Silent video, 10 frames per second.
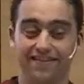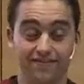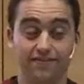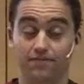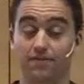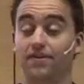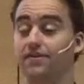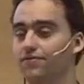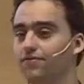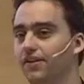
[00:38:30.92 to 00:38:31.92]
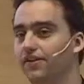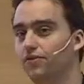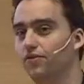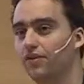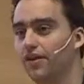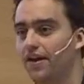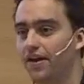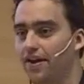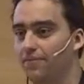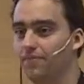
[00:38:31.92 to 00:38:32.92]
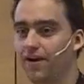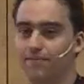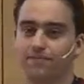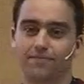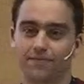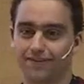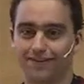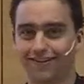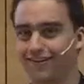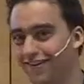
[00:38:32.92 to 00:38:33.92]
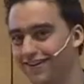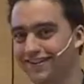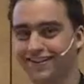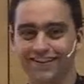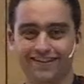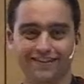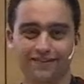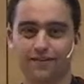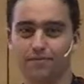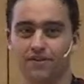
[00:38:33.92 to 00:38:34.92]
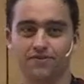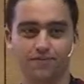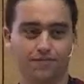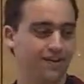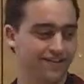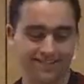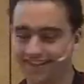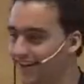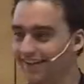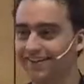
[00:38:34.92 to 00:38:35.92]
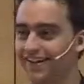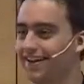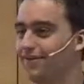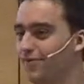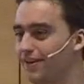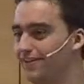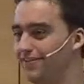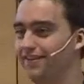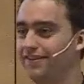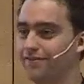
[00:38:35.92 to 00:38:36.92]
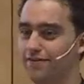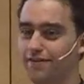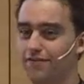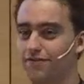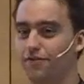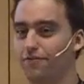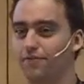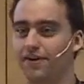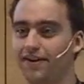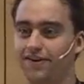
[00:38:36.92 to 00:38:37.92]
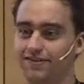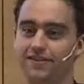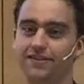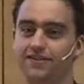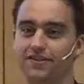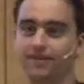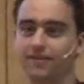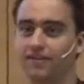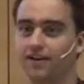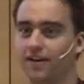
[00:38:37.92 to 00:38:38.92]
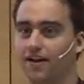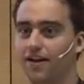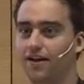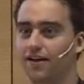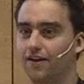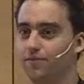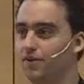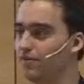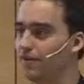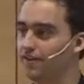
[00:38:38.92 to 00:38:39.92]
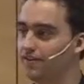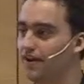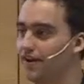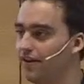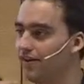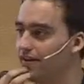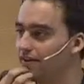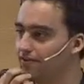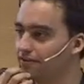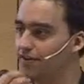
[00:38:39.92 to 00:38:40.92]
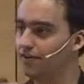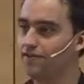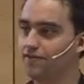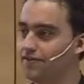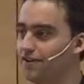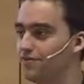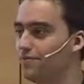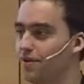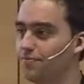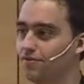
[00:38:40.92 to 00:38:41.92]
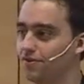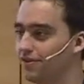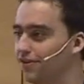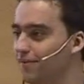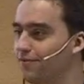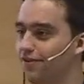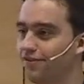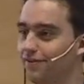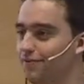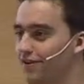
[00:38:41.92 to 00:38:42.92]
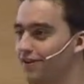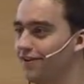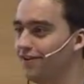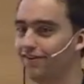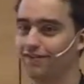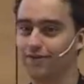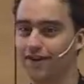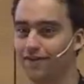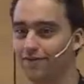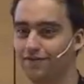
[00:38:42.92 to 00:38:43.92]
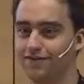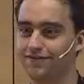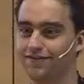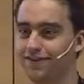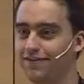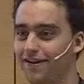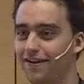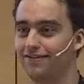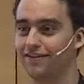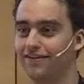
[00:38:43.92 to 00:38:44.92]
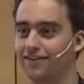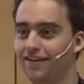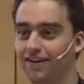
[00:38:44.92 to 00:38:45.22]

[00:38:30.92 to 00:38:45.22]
this is, it's really cool. Um, I'm honestly uh, a bit surprised again and again when I see in the, in the Flow 3 IRC channel uh, people like, yeah, and uh, in this customer project I'm currently working on, we have this and that, and